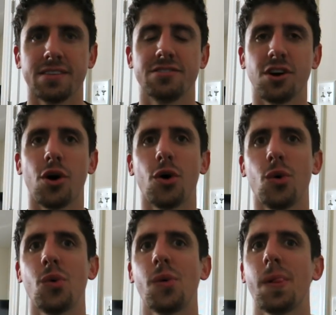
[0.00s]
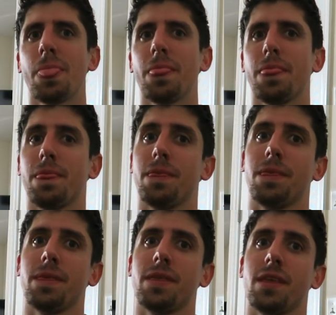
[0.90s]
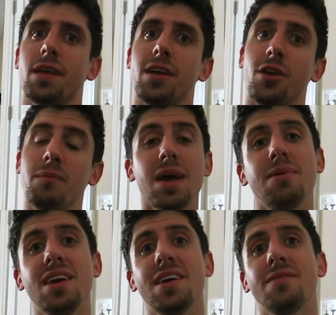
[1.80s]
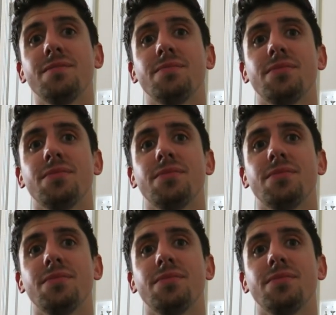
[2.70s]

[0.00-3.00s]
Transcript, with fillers: So you know, maybe